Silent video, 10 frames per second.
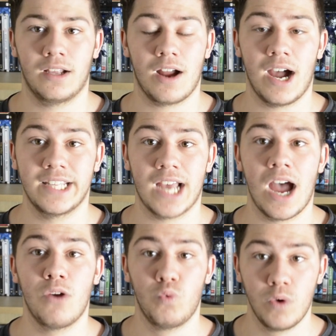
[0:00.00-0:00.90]
Guys,
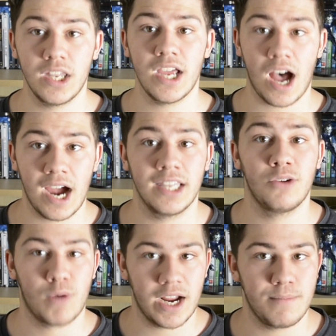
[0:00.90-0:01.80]
I really highly
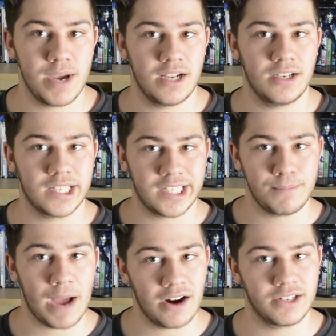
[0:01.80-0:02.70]
recommend you to
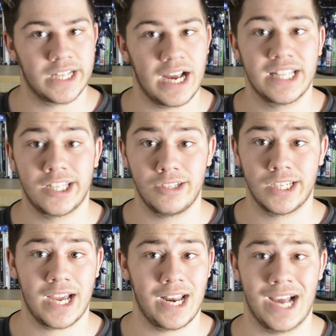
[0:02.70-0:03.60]
see Parasite as soon as you can.